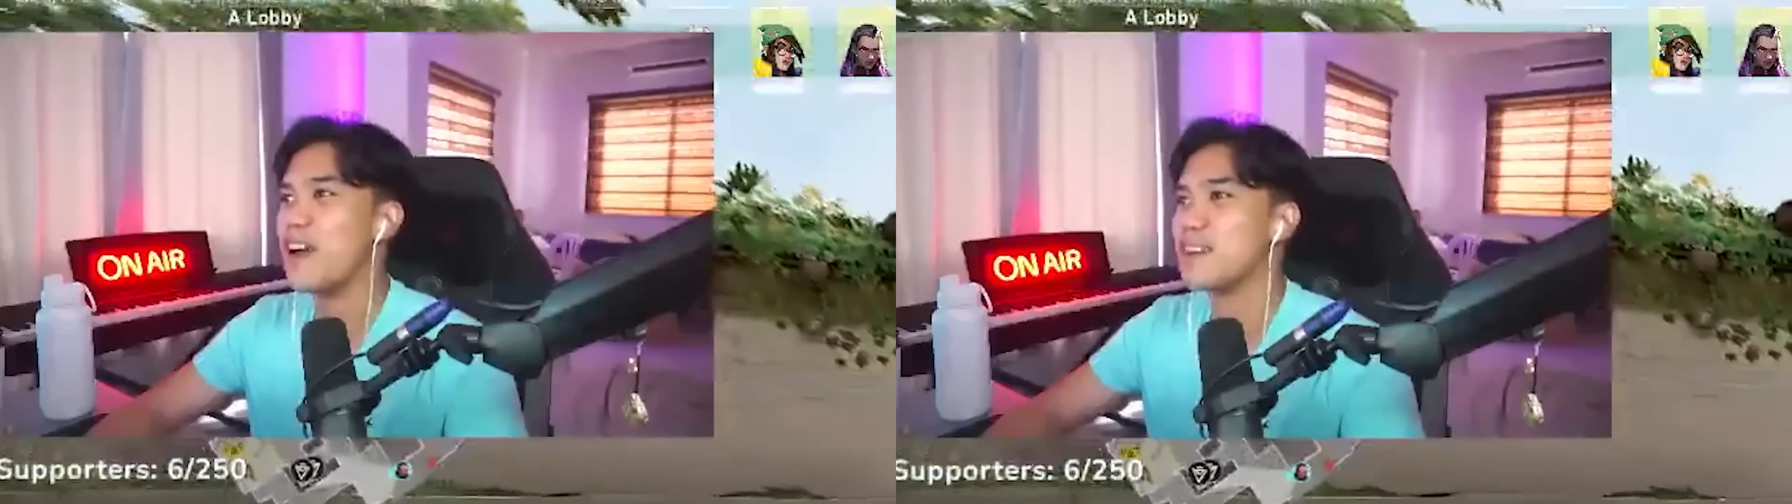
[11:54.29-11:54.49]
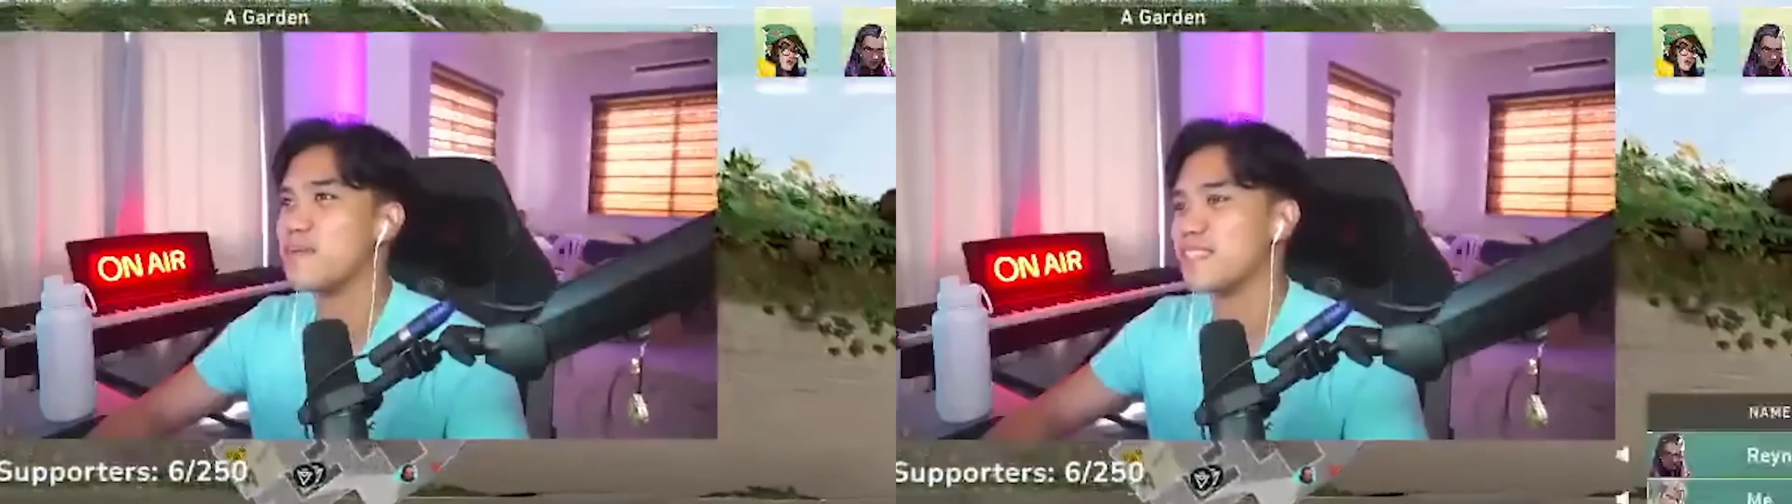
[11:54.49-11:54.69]

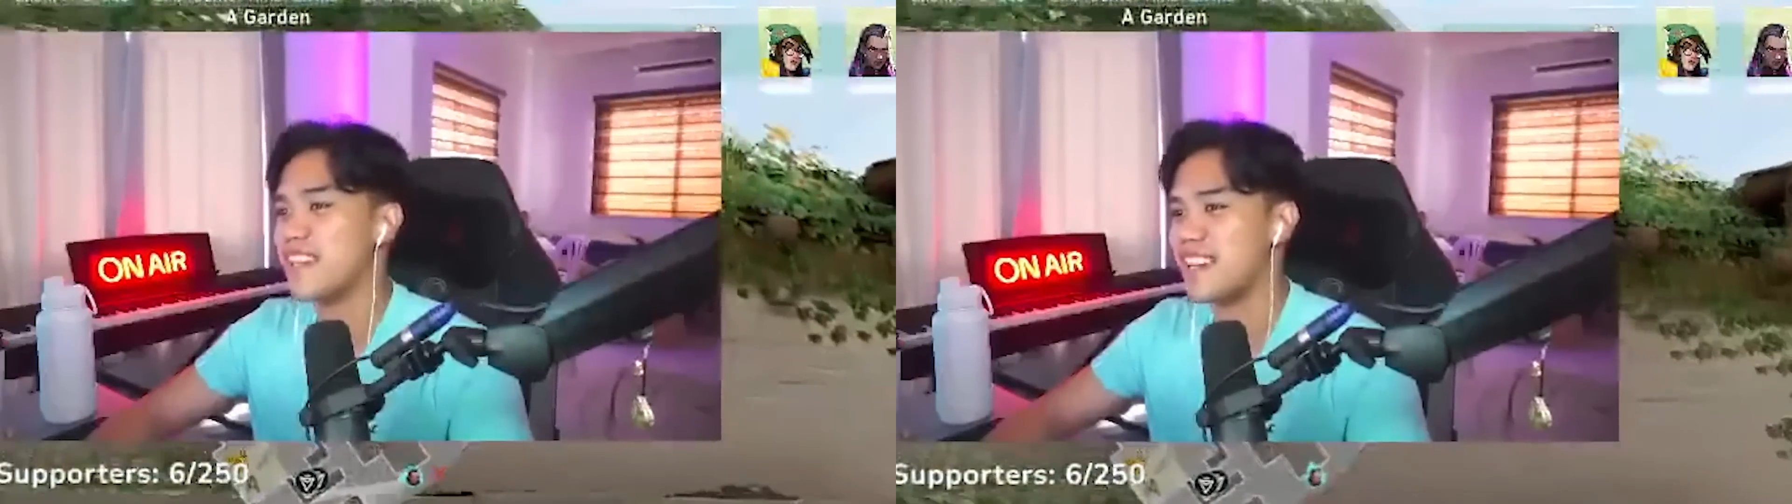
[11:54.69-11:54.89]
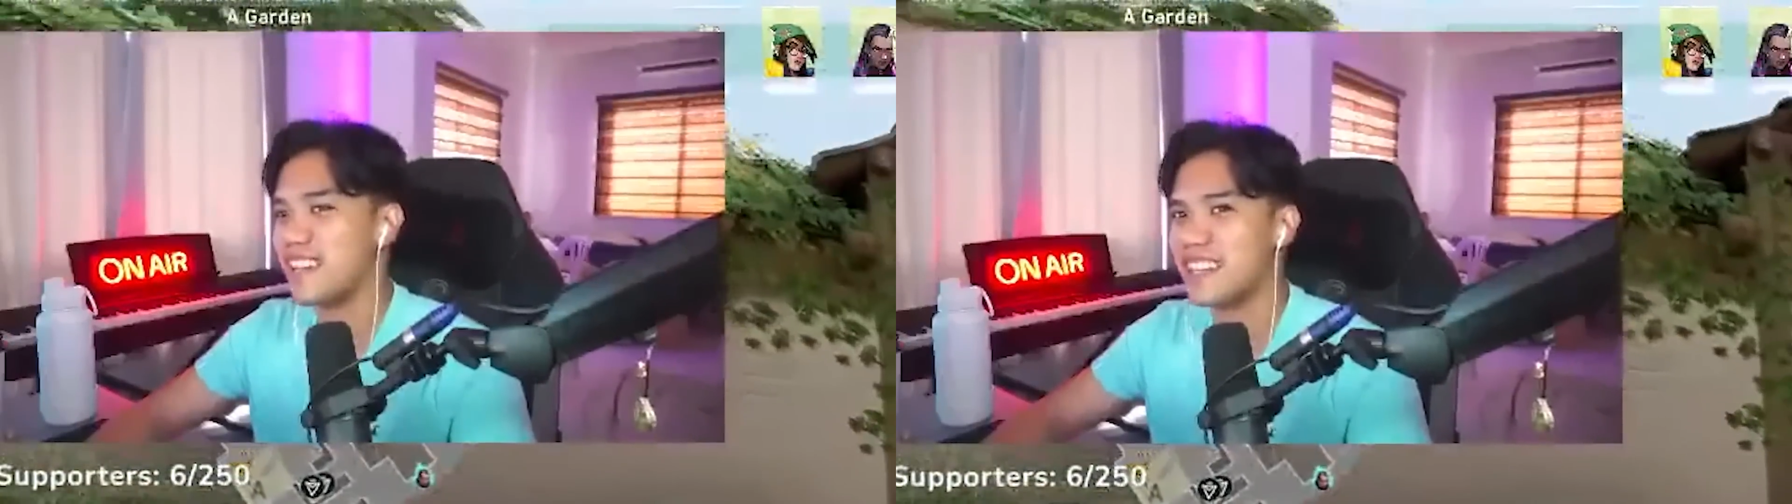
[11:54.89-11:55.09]

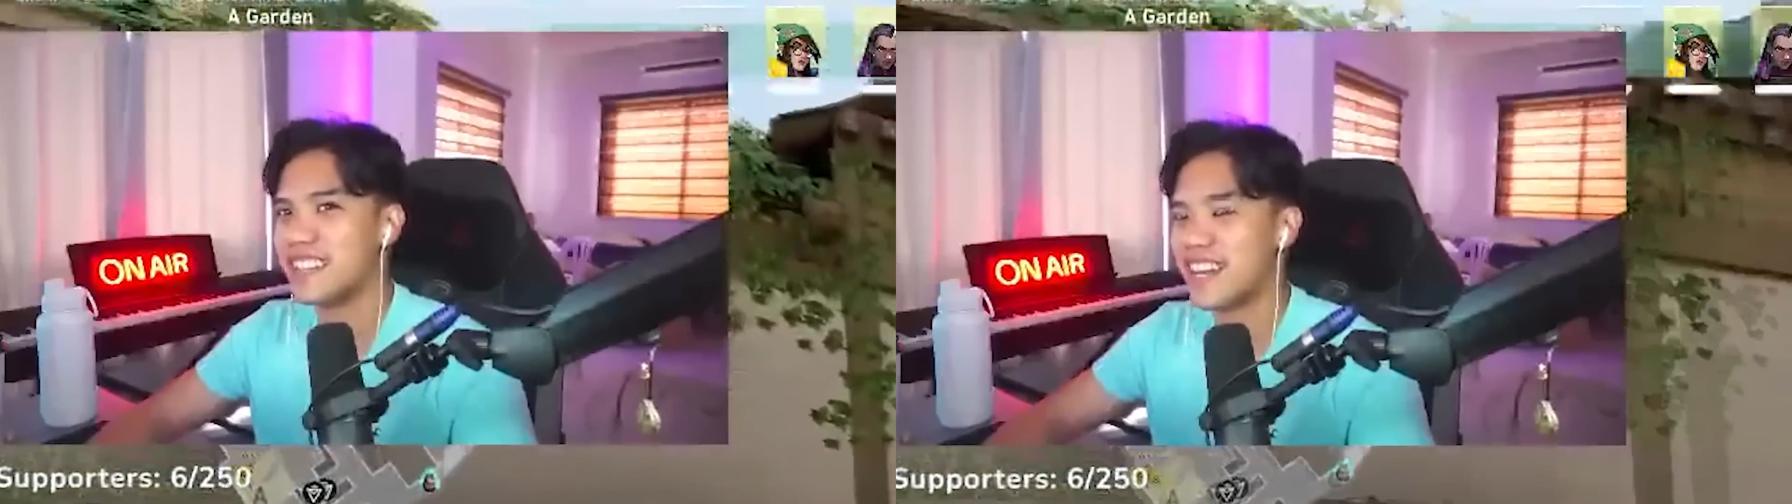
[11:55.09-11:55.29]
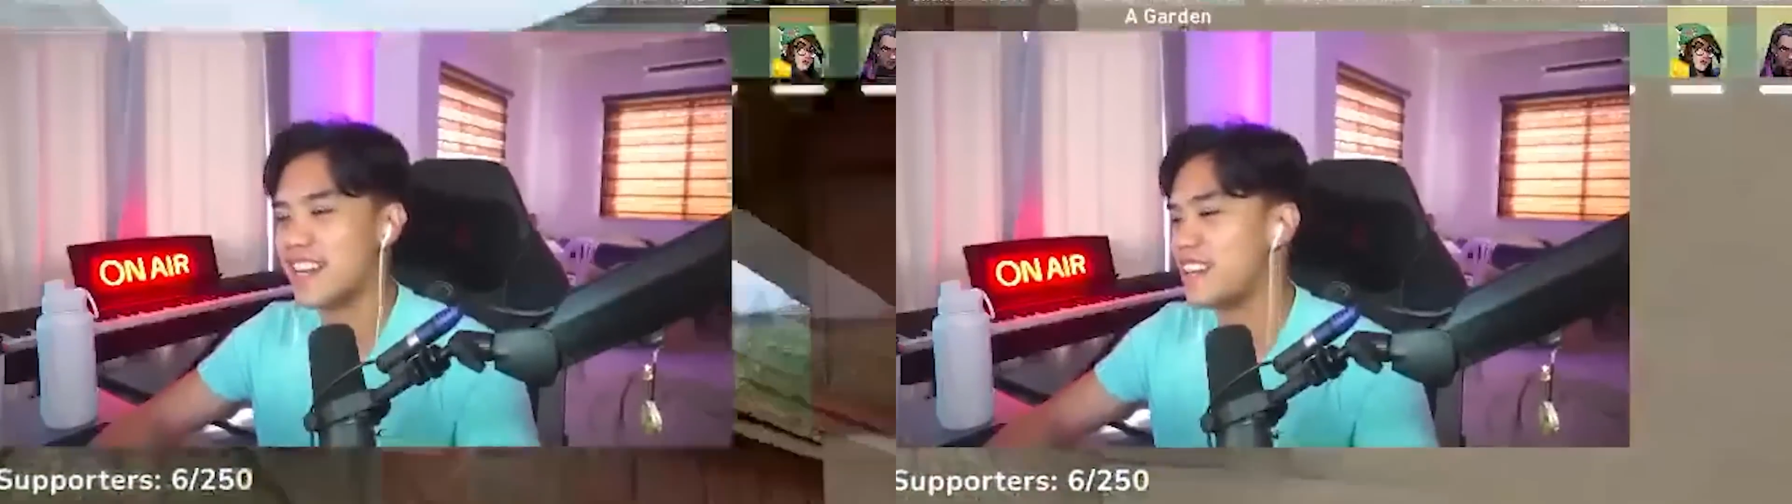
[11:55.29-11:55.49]
100% in chat.